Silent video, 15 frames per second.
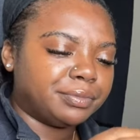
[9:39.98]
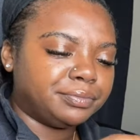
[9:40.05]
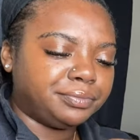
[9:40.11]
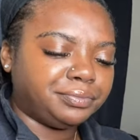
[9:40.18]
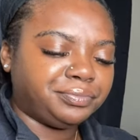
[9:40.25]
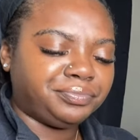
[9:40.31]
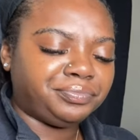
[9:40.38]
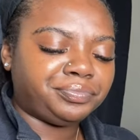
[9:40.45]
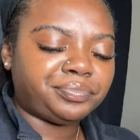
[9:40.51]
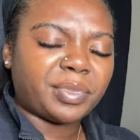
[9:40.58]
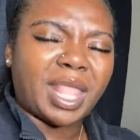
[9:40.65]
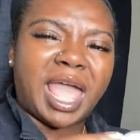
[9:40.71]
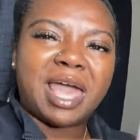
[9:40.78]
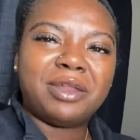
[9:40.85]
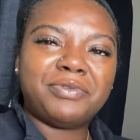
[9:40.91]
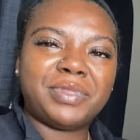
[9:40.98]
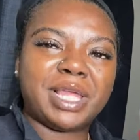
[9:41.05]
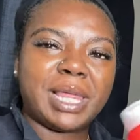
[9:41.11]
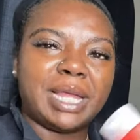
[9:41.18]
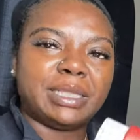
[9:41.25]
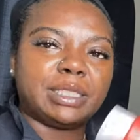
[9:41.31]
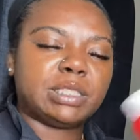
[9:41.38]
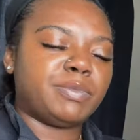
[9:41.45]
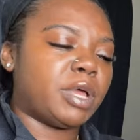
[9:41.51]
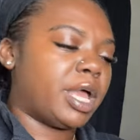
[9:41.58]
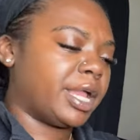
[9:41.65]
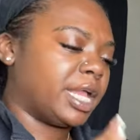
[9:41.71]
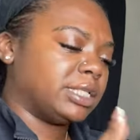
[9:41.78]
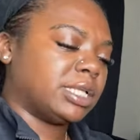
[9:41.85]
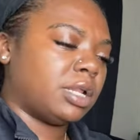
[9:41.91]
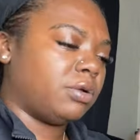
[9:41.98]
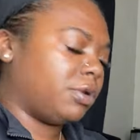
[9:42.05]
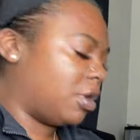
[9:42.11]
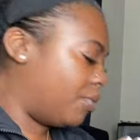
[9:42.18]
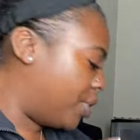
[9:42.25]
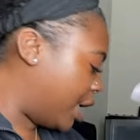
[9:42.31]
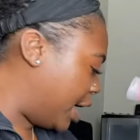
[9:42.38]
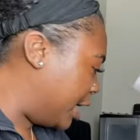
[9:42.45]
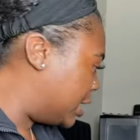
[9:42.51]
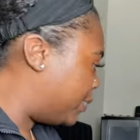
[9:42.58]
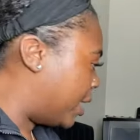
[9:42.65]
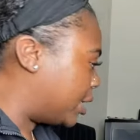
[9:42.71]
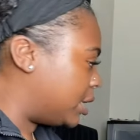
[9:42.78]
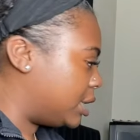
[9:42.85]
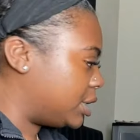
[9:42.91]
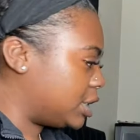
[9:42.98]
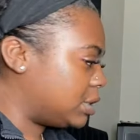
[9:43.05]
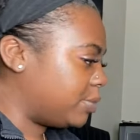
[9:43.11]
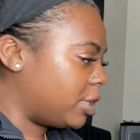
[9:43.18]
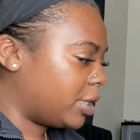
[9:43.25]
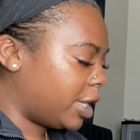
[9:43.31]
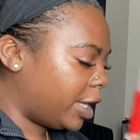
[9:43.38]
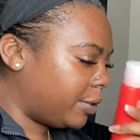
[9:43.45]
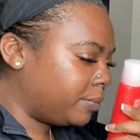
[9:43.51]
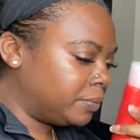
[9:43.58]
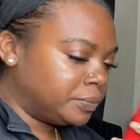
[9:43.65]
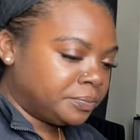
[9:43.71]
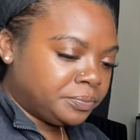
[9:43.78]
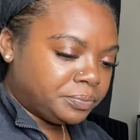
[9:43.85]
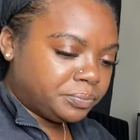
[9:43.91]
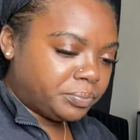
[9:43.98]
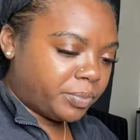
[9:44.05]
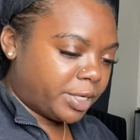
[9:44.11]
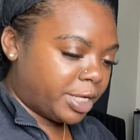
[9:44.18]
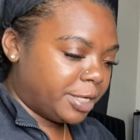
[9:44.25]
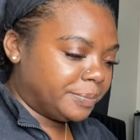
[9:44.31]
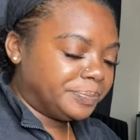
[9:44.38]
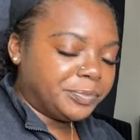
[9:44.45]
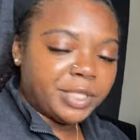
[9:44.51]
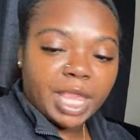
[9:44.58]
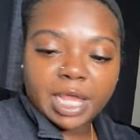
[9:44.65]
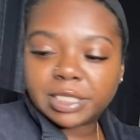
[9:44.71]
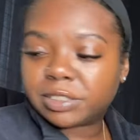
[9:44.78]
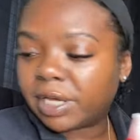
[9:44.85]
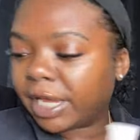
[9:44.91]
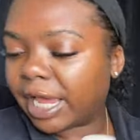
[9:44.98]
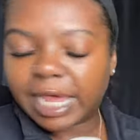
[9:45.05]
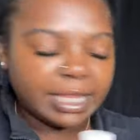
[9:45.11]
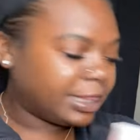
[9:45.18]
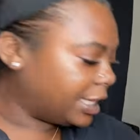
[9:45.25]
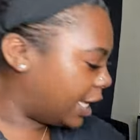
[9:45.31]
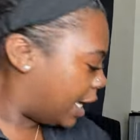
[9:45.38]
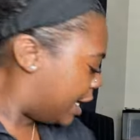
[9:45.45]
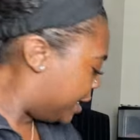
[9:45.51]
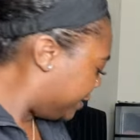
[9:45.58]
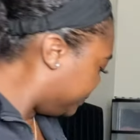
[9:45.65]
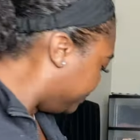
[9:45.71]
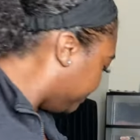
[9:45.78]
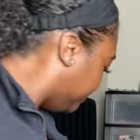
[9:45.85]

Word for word: mm. i don't really like the smell i guess i don't know what i expected to smell like but yes i got that